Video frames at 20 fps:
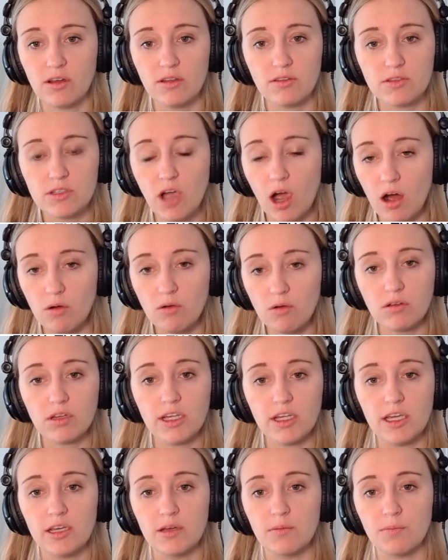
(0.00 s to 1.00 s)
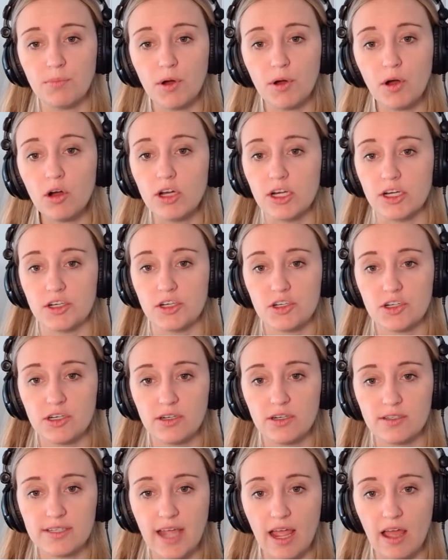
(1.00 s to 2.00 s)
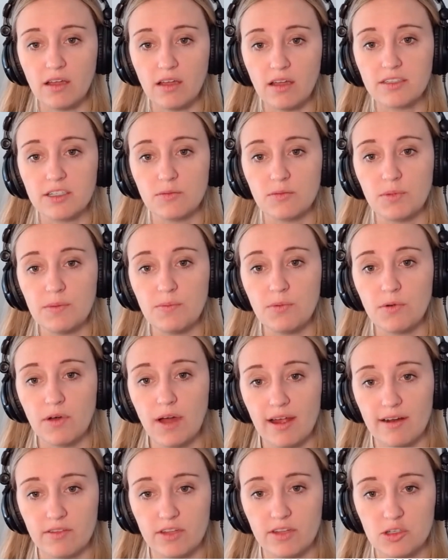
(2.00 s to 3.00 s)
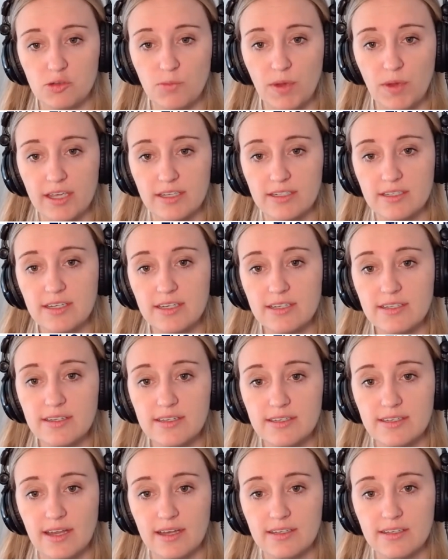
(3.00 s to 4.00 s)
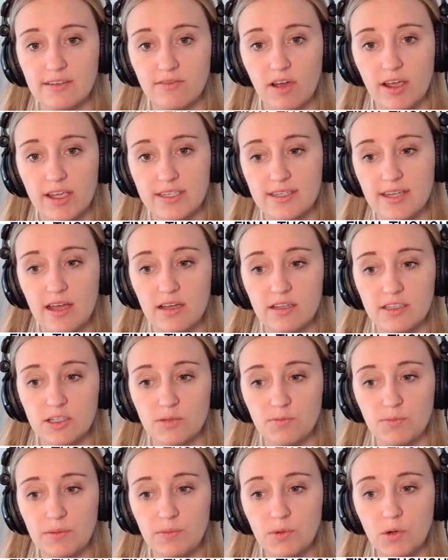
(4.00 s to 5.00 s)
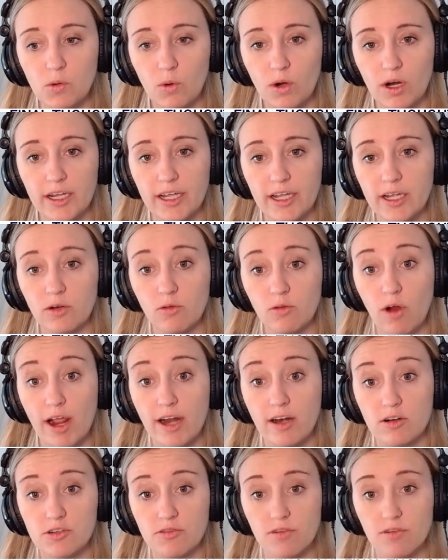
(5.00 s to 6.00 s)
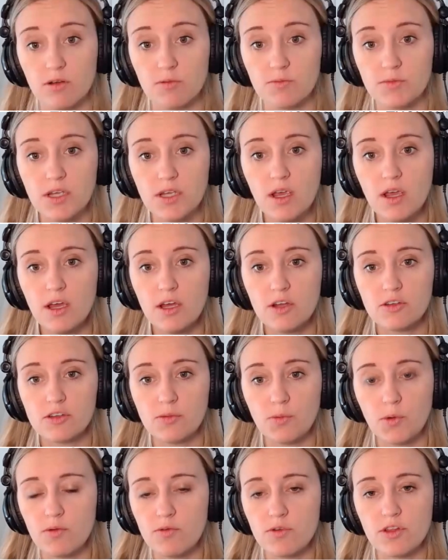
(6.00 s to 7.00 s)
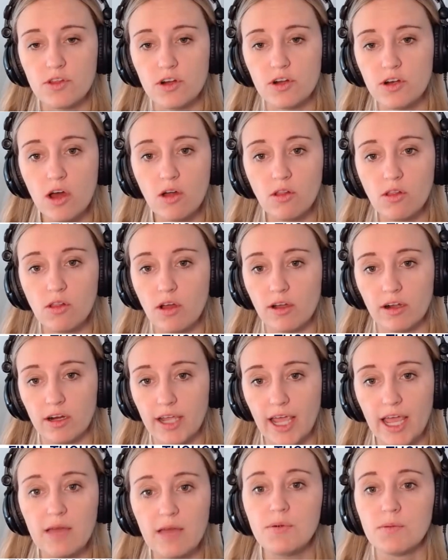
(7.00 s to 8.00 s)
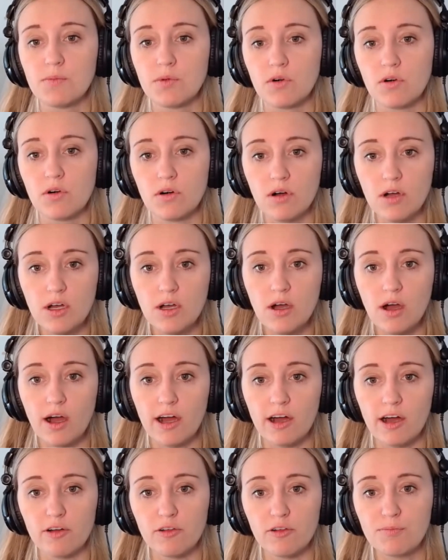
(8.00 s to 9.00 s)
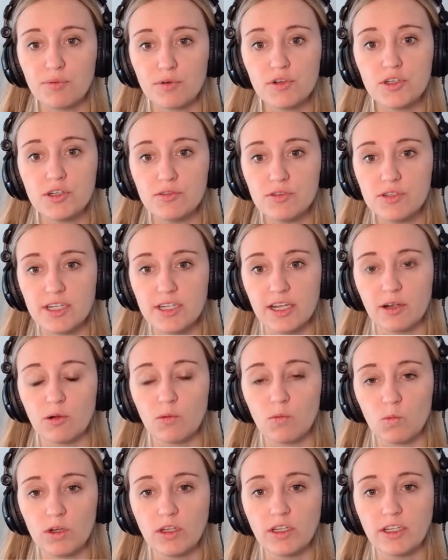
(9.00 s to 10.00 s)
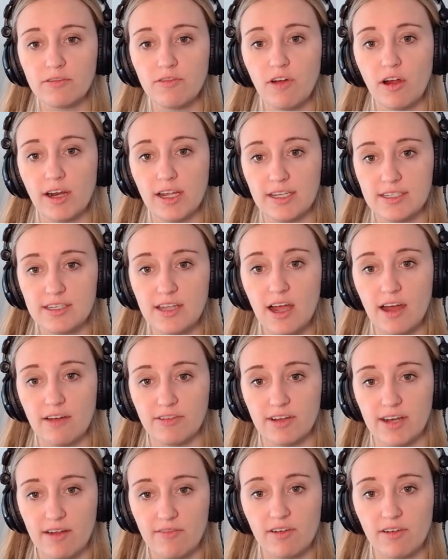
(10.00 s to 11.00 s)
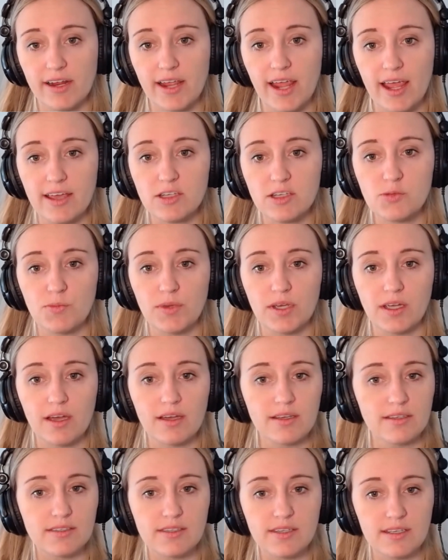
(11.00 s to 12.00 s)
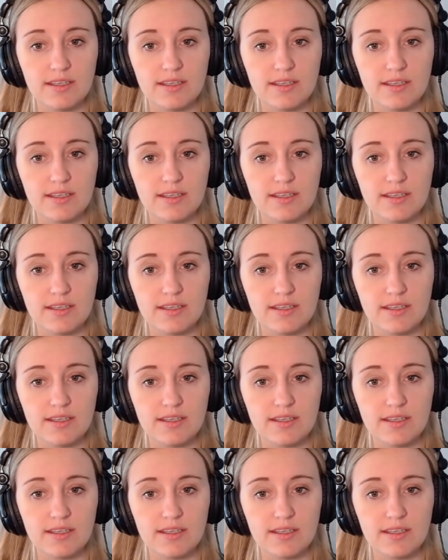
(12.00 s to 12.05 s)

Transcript: totally pushed talented people out of the space, disincentivized talented people working in writers' rooms to the point where they're no longer capable of producing really funny stuff in every case, because the